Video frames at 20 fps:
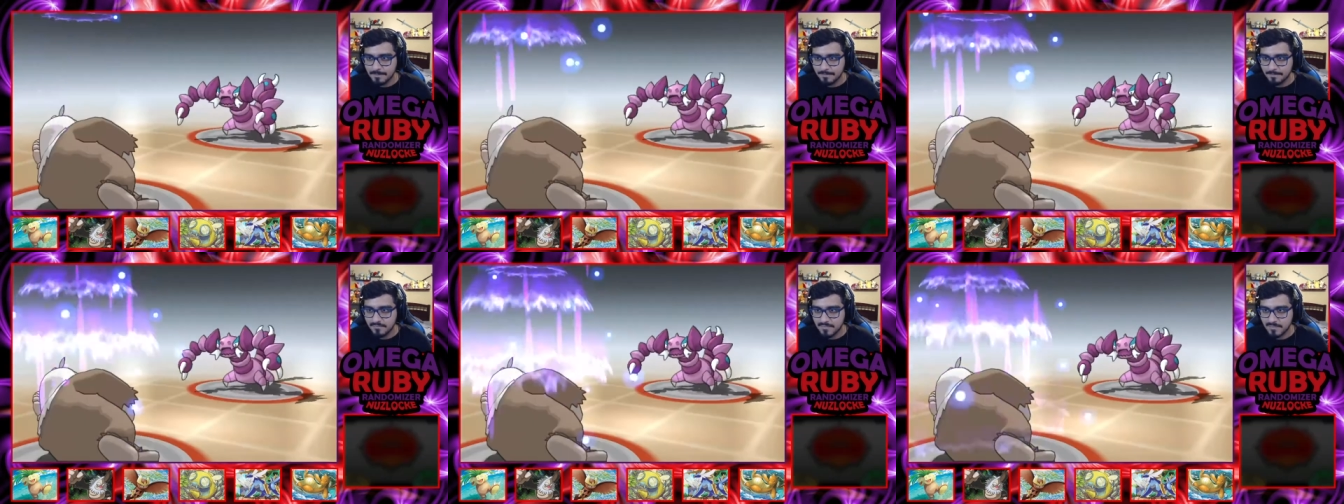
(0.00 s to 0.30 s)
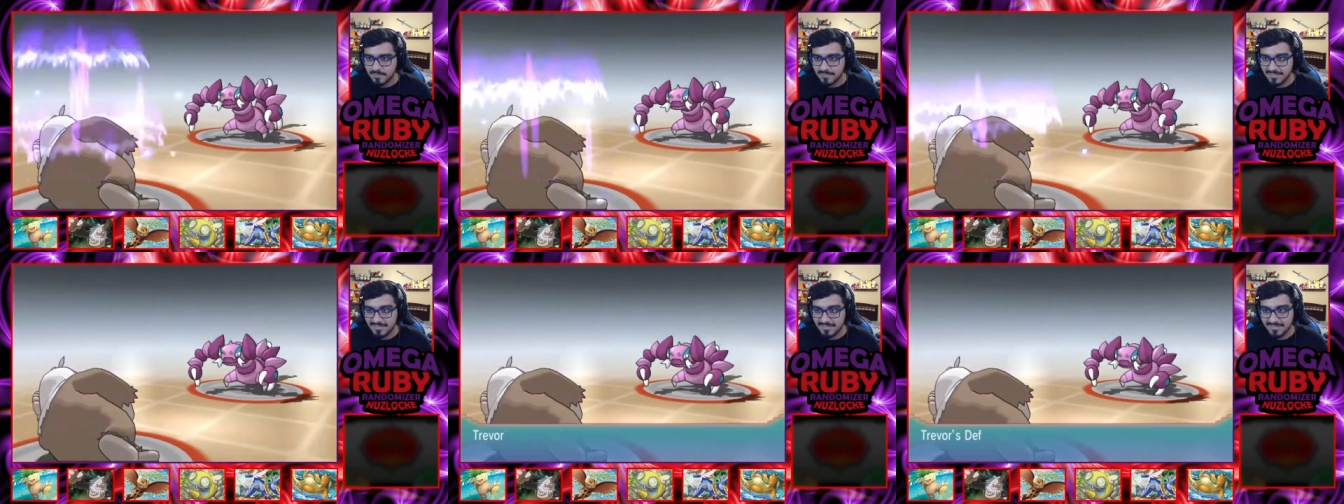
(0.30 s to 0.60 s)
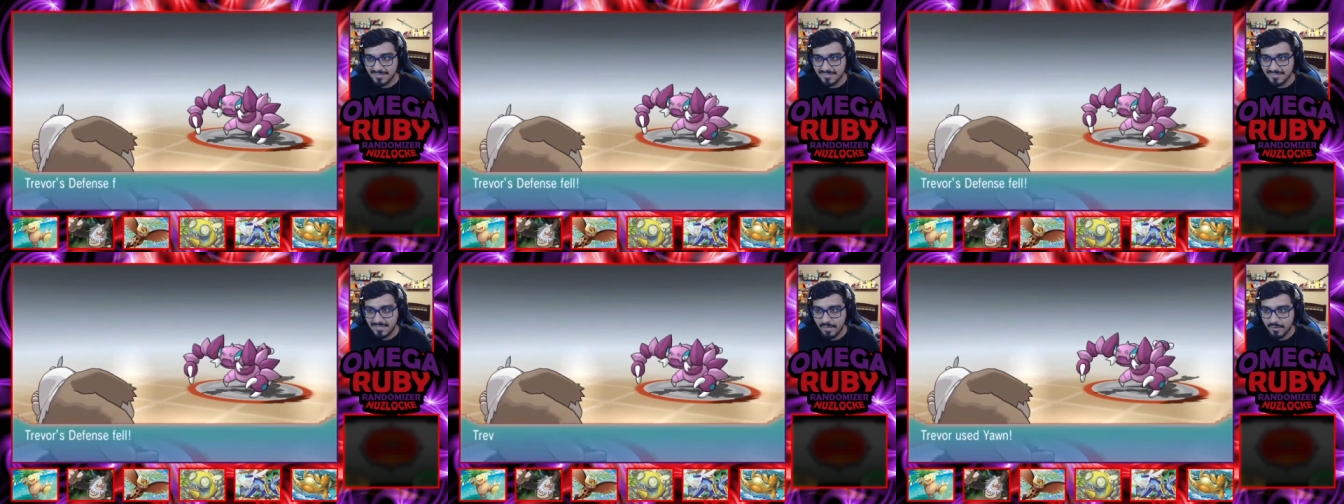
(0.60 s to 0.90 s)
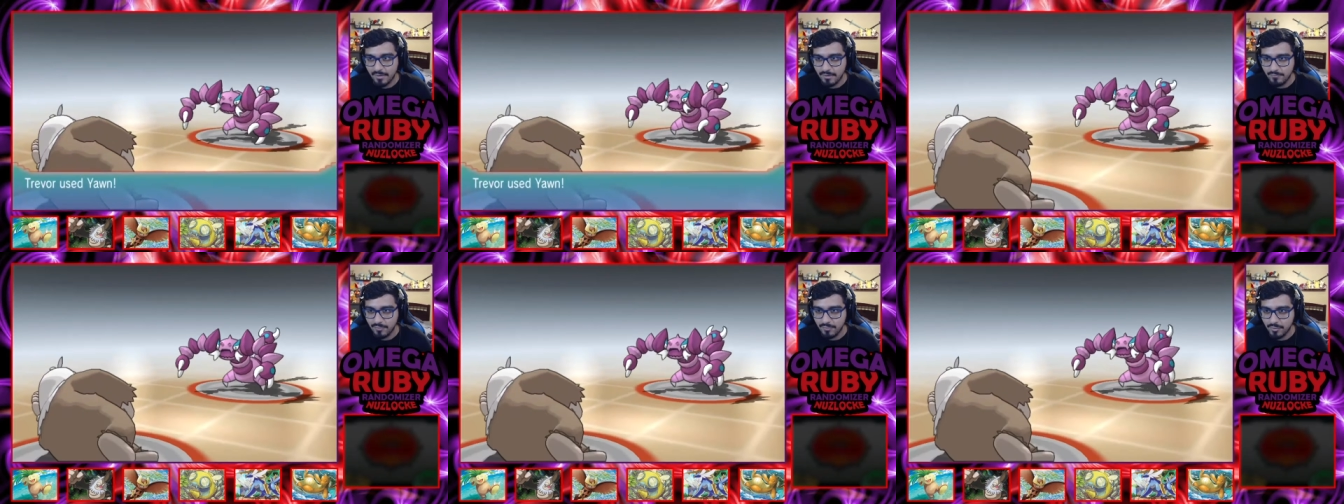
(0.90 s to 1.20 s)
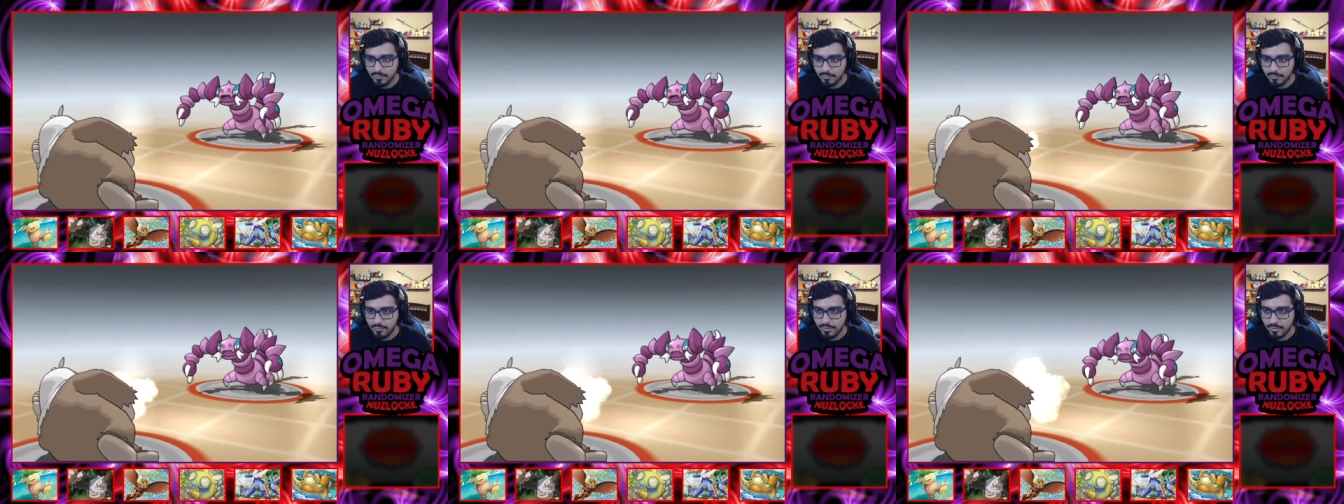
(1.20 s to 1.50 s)
I'm getting sick and tired of
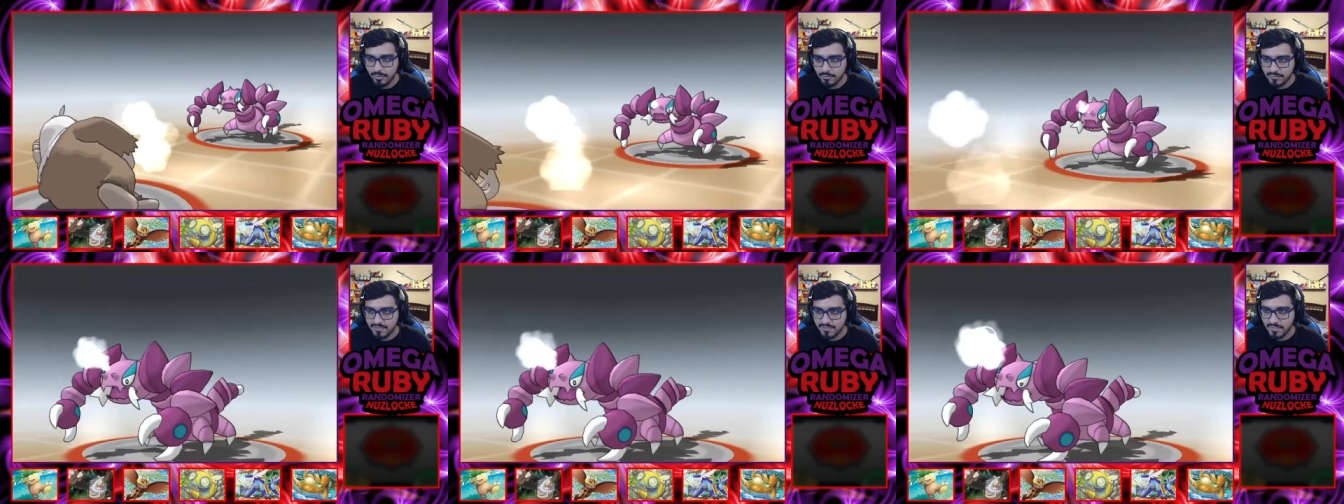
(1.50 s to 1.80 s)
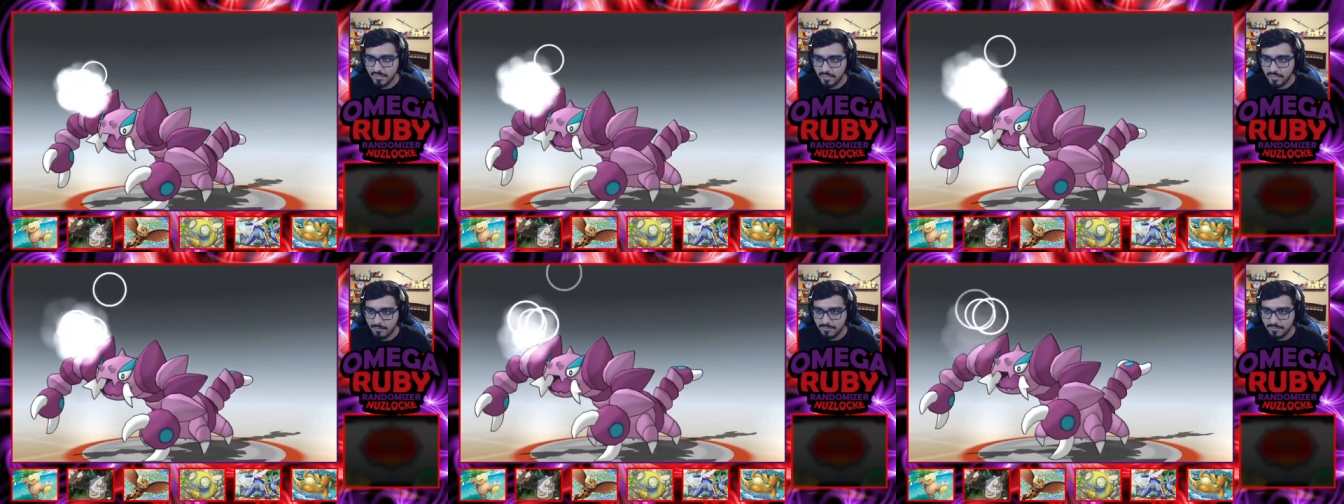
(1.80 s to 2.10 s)
you, you know, setting up and